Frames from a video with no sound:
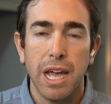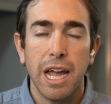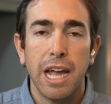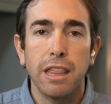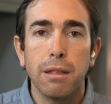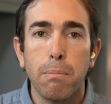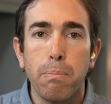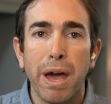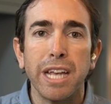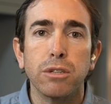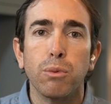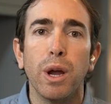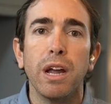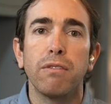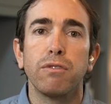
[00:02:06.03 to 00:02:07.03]
And the best
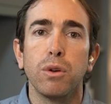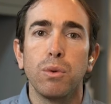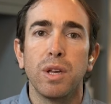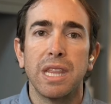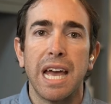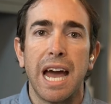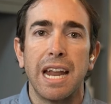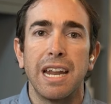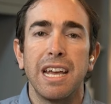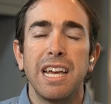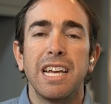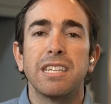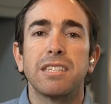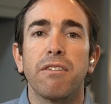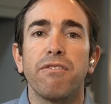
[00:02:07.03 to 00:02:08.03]
way of doing that
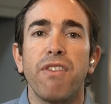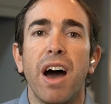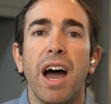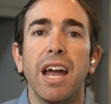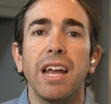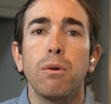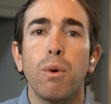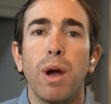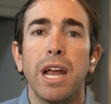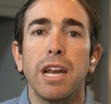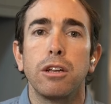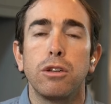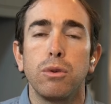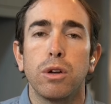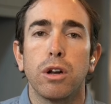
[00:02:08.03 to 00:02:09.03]
is to find a way to
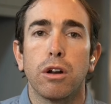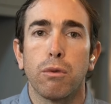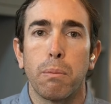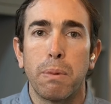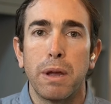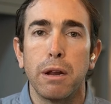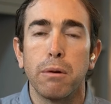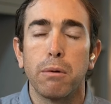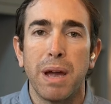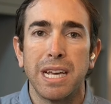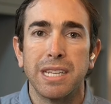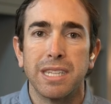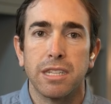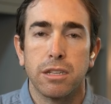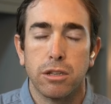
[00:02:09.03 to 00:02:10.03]
do it on a repeatable basis,